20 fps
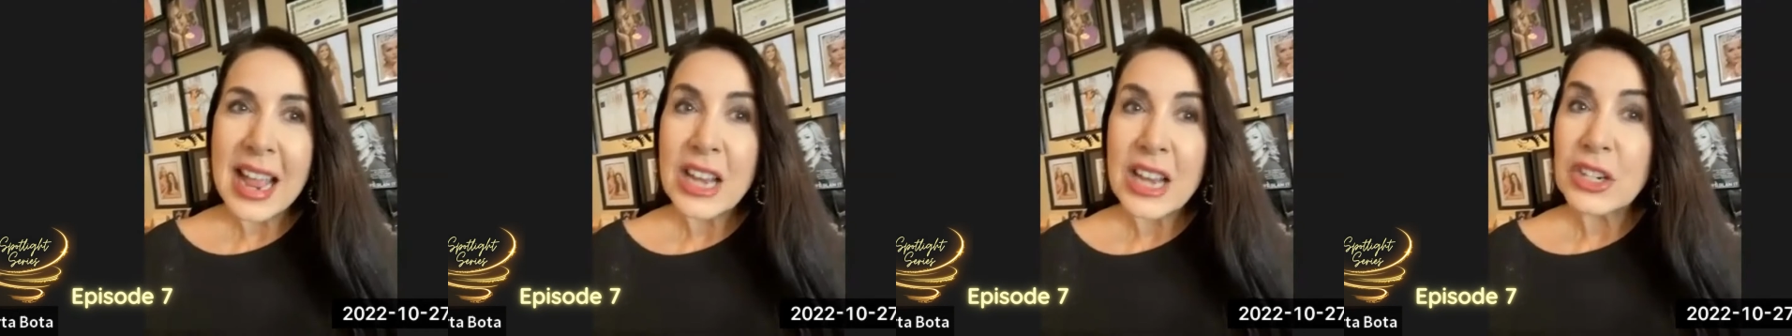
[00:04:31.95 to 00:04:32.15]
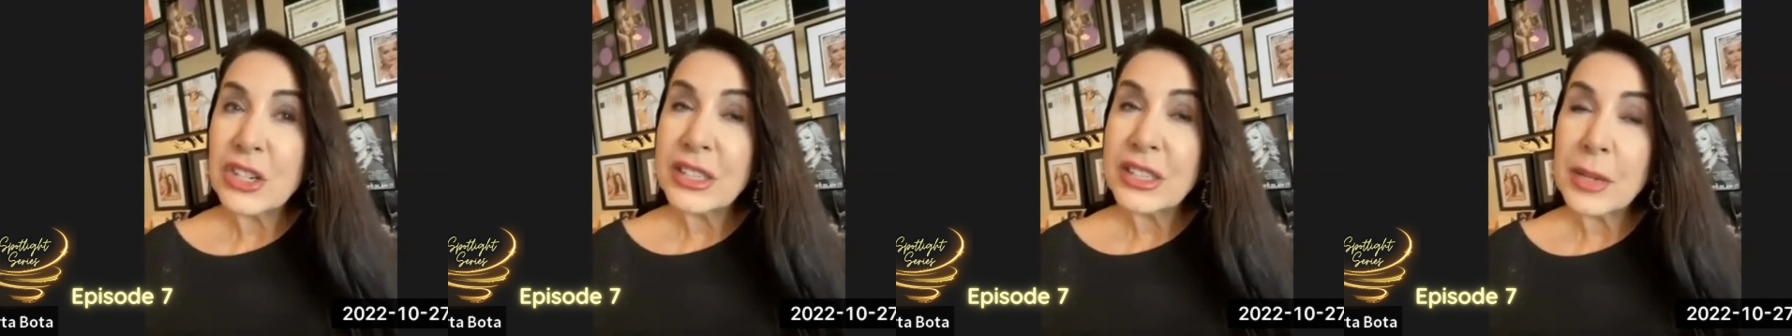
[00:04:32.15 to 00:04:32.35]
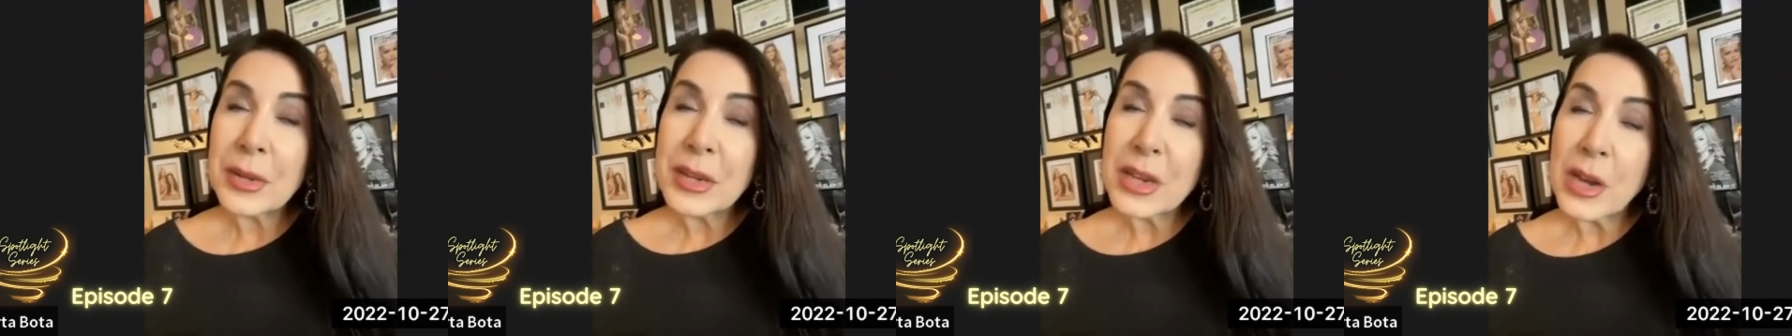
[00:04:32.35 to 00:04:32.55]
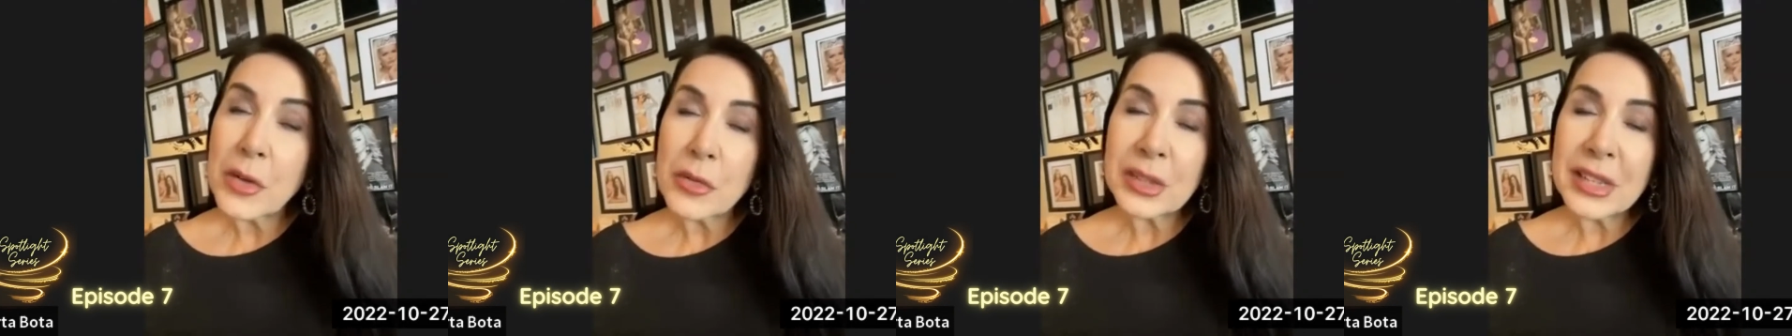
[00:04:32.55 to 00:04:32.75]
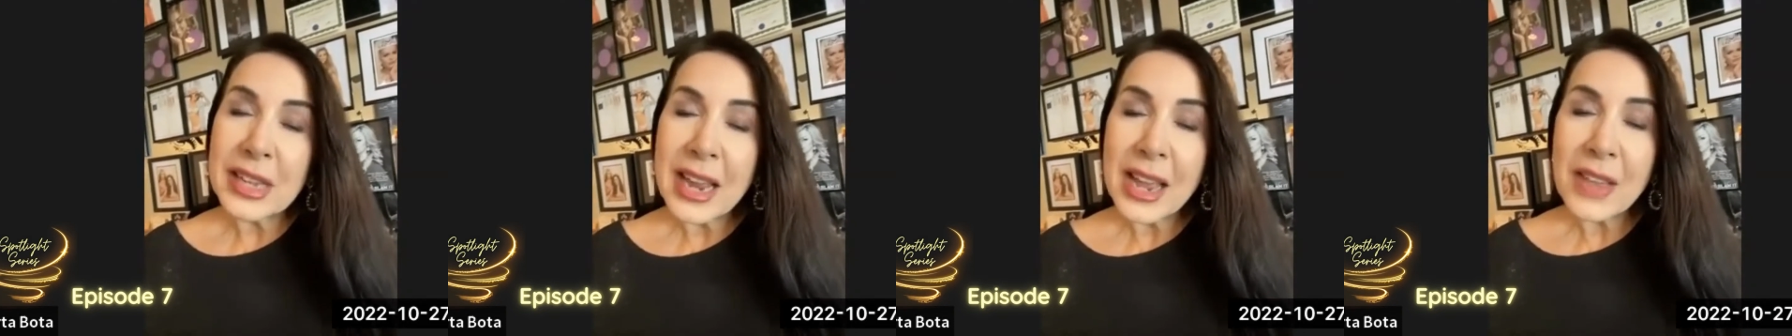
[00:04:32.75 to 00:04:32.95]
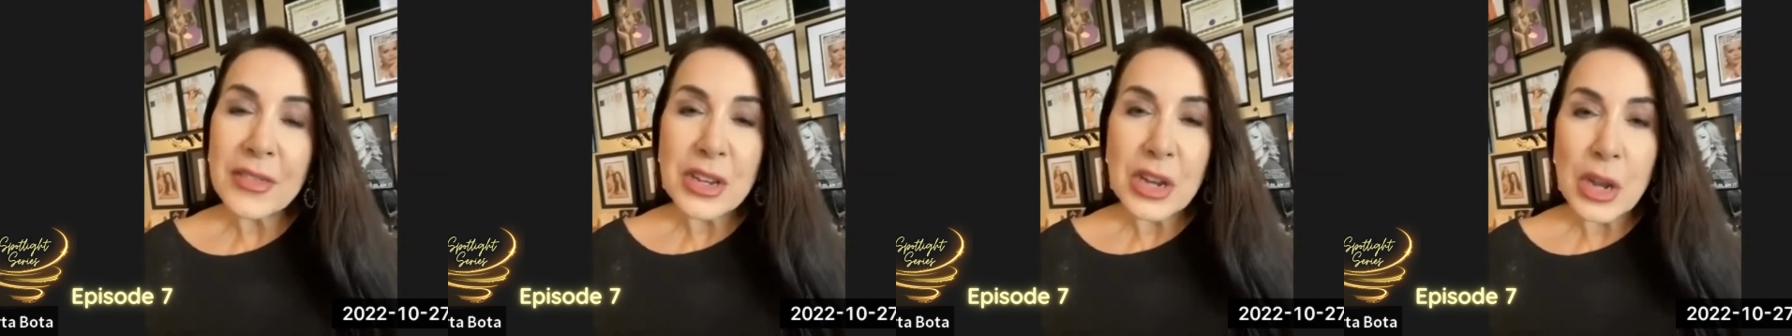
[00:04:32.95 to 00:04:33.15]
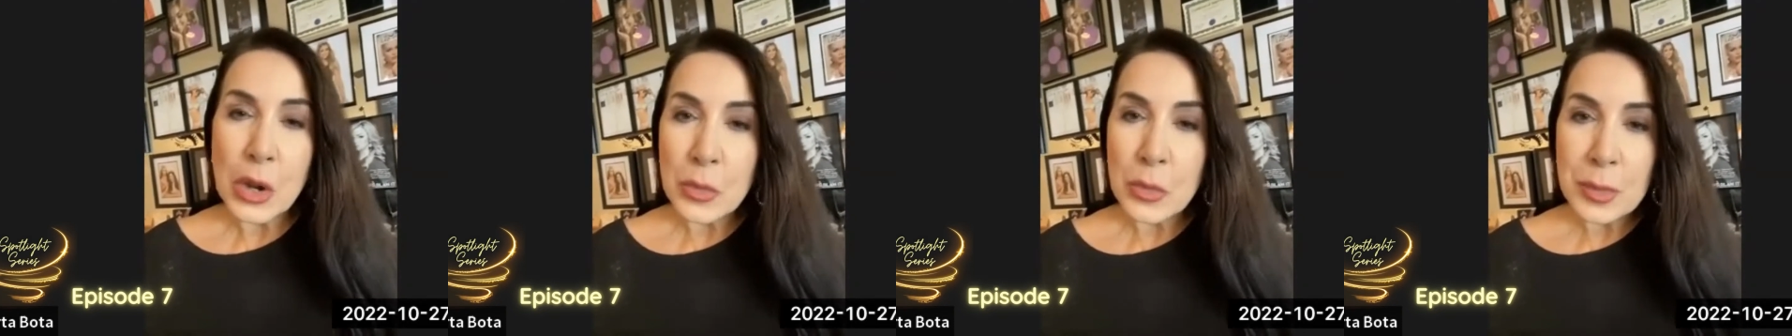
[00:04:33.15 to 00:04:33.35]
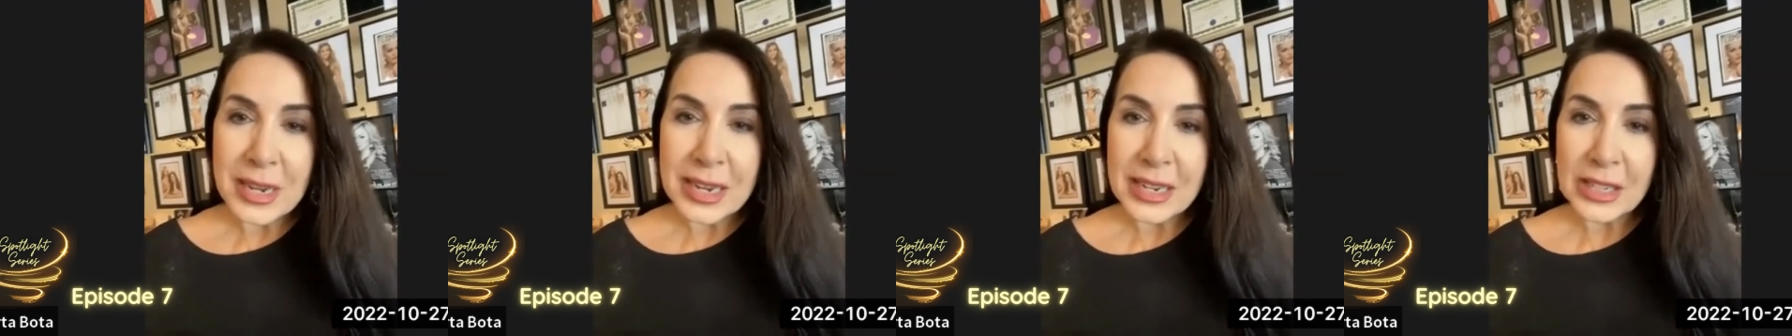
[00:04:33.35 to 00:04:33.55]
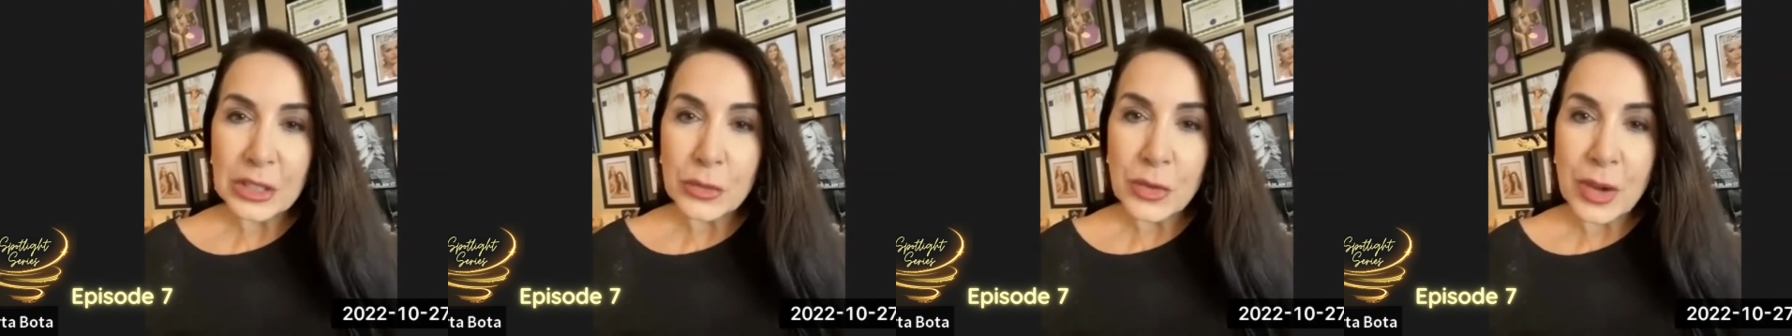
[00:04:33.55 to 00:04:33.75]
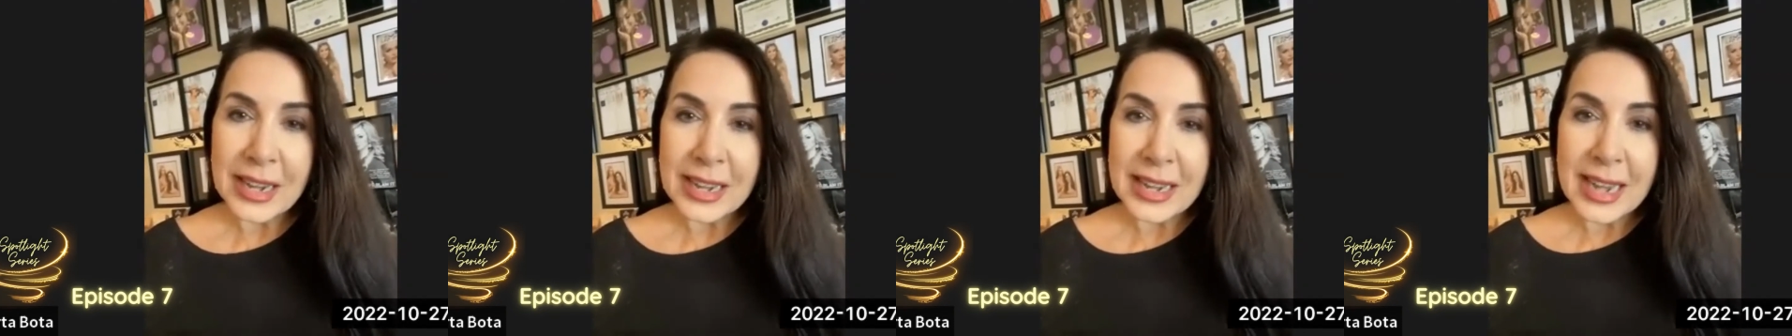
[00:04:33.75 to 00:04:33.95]
She said, we don't really have any openings
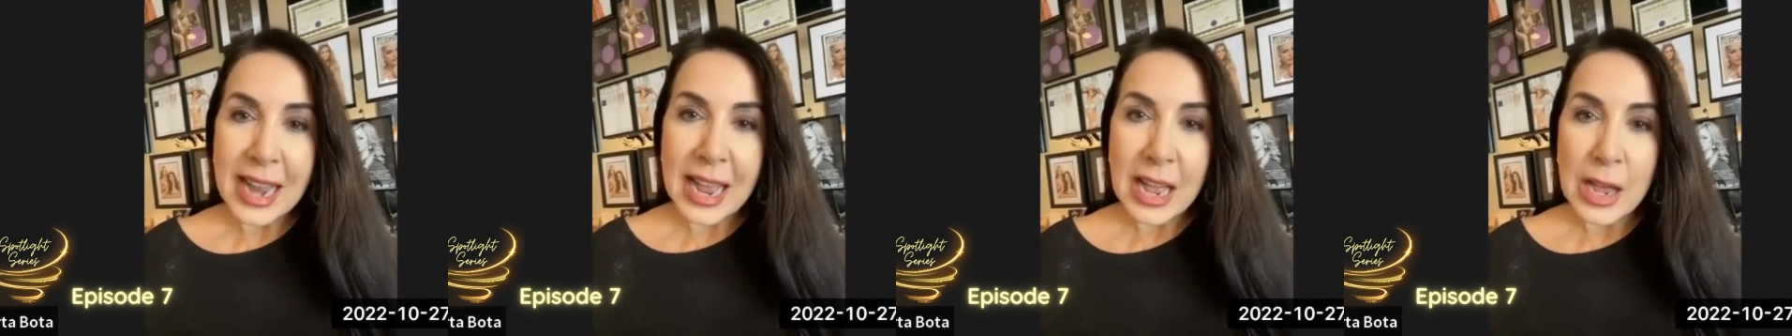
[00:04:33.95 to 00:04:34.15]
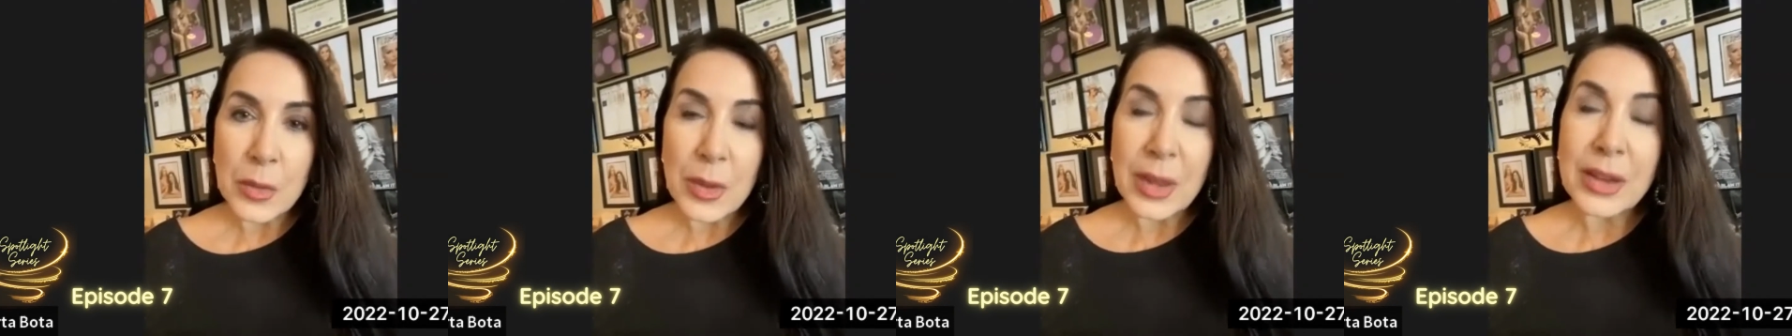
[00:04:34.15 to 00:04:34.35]
right now.